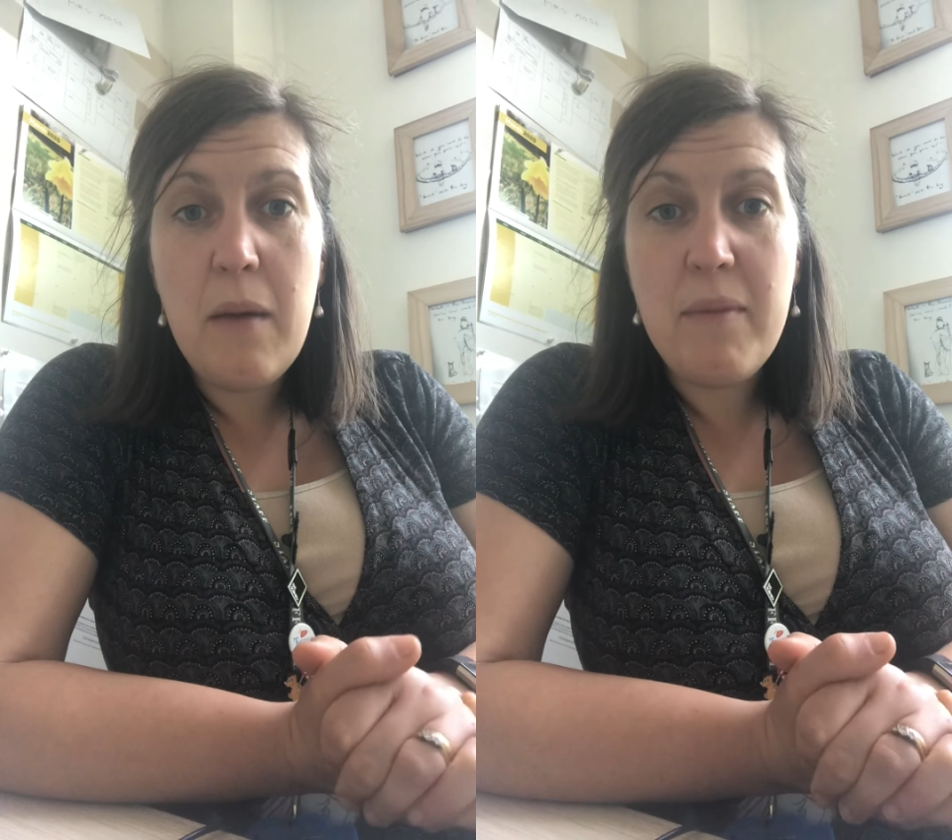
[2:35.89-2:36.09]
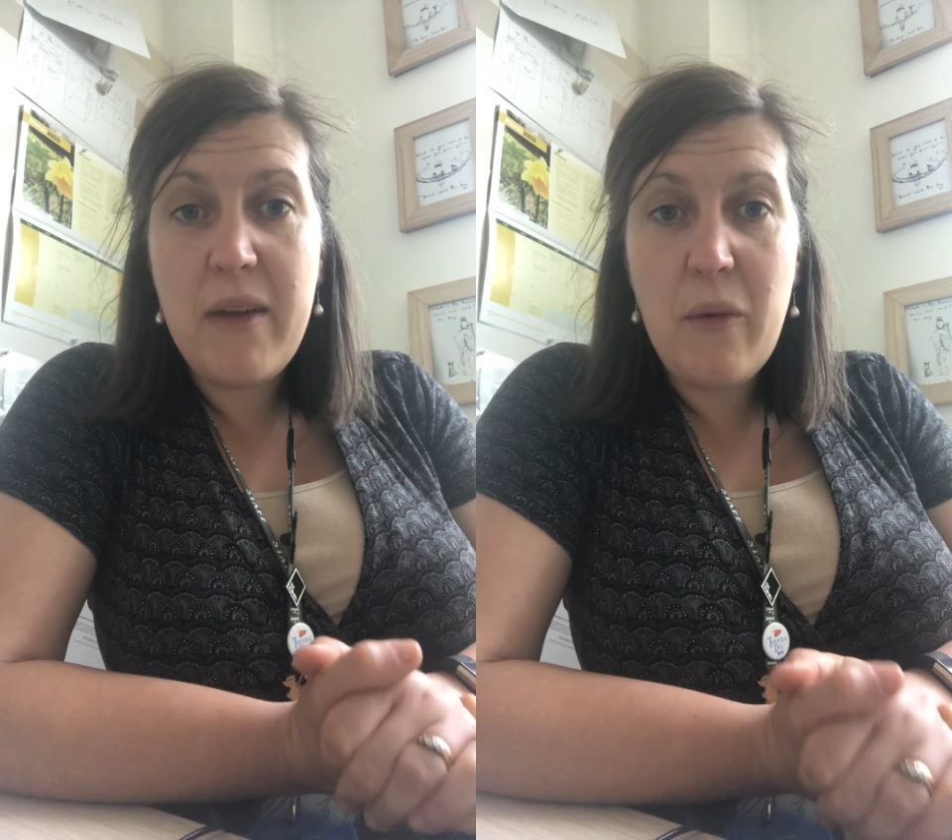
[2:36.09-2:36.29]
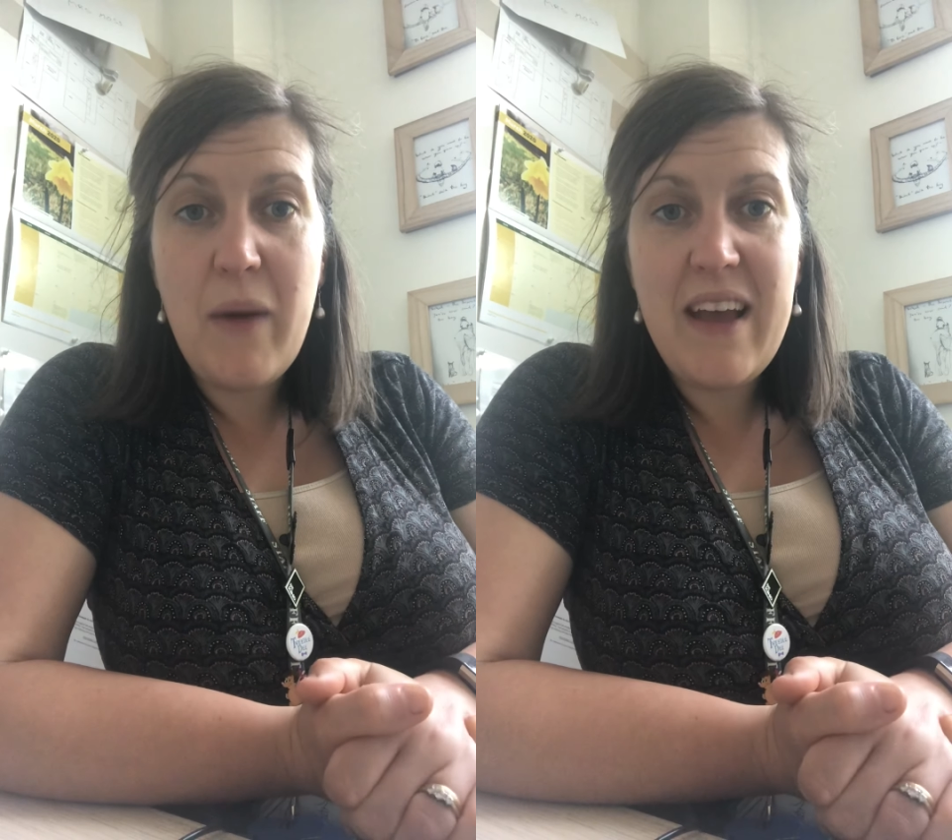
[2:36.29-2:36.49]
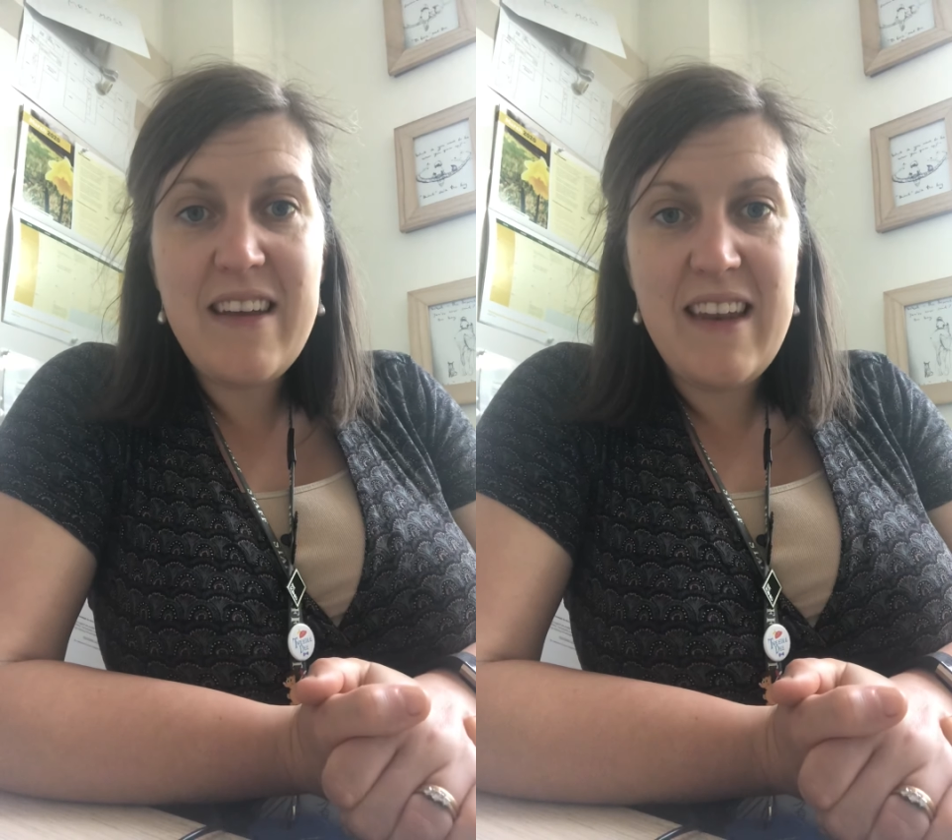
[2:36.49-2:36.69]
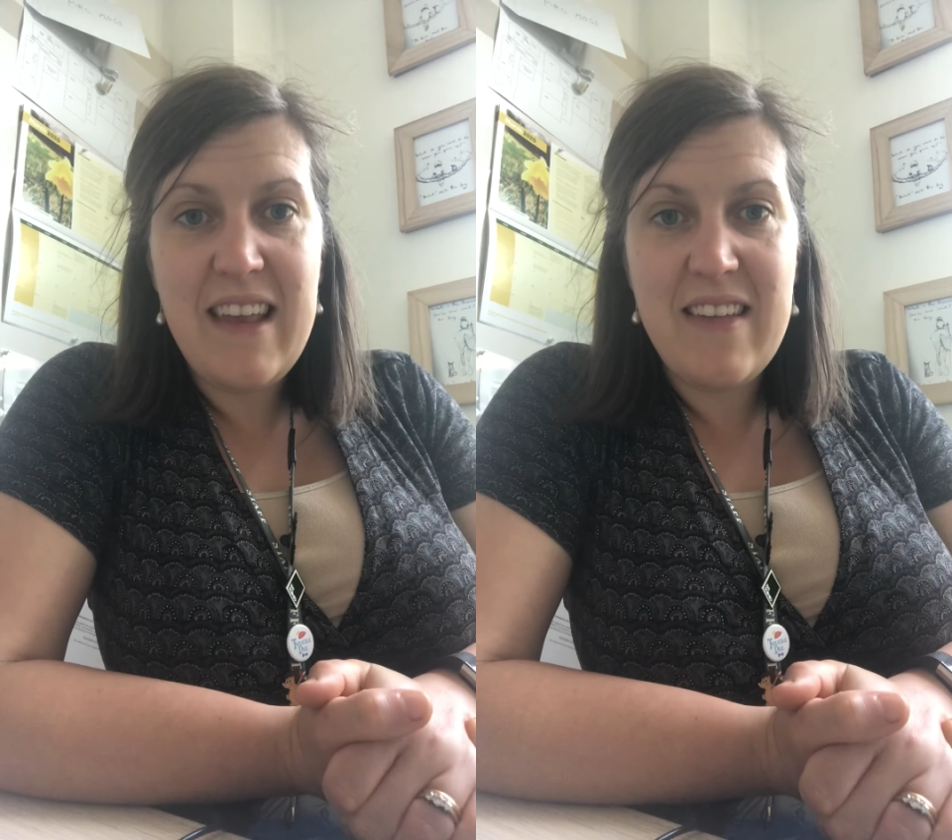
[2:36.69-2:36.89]
be quick
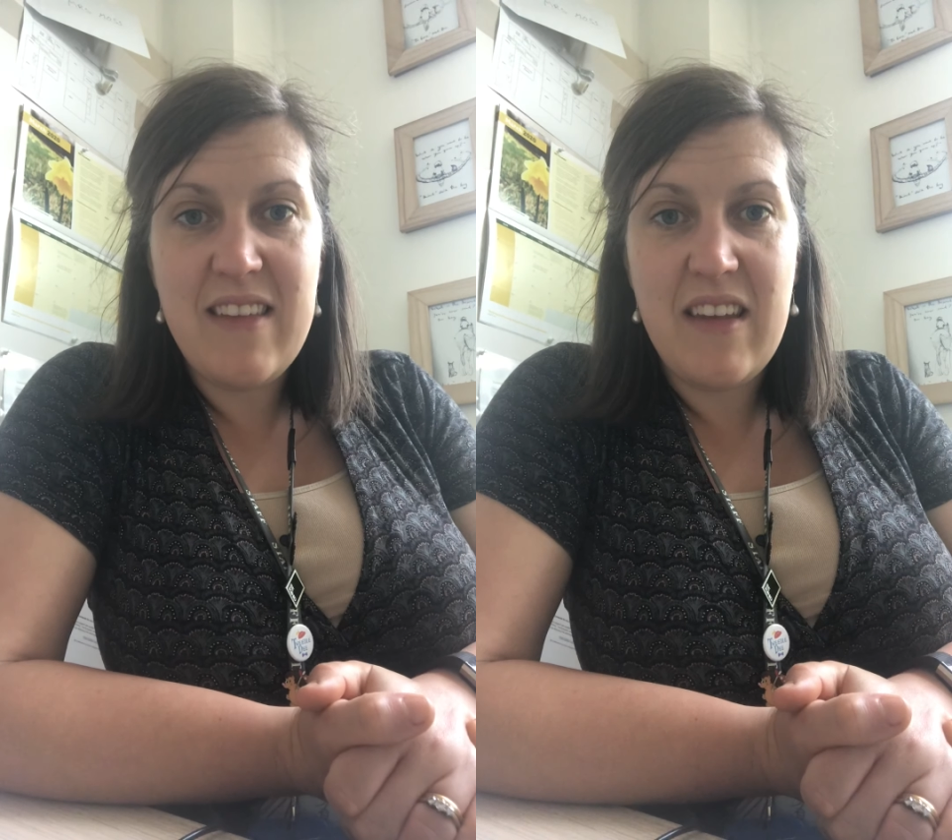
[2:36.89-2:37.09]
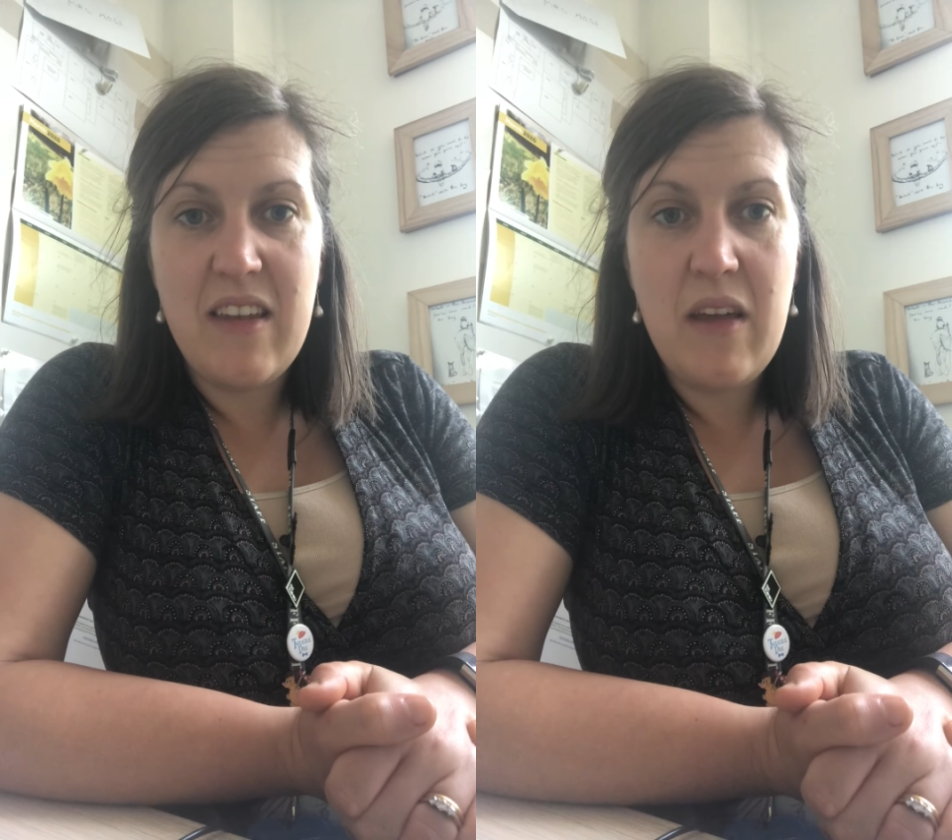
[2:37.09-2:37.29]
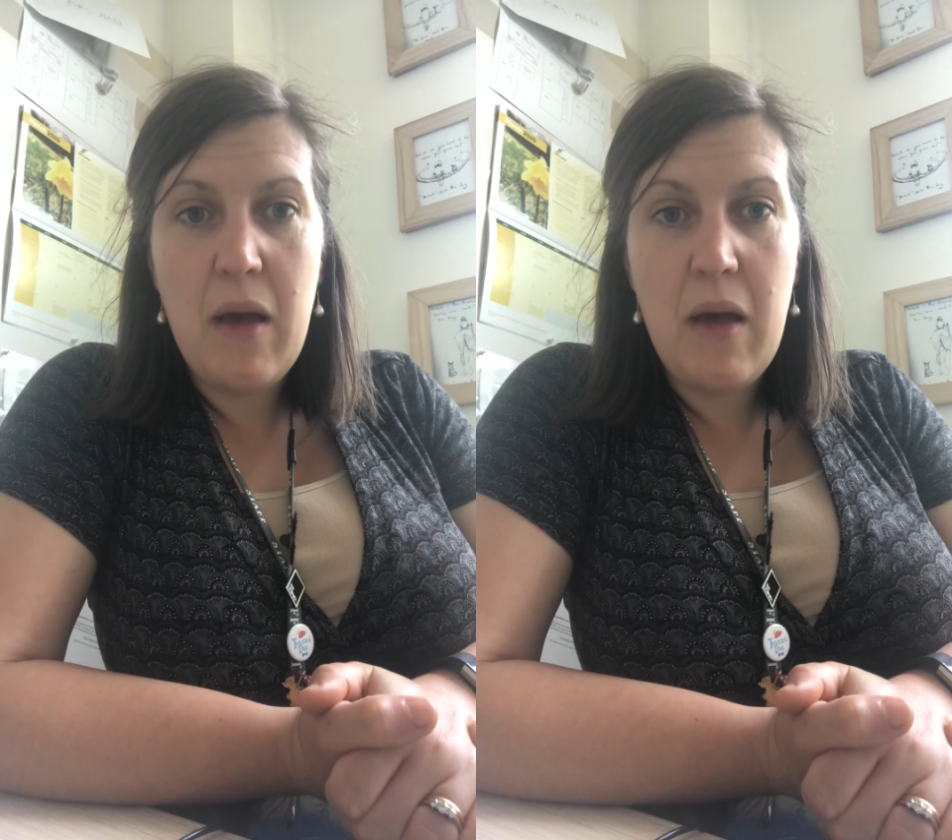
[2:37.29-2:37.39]
to listen,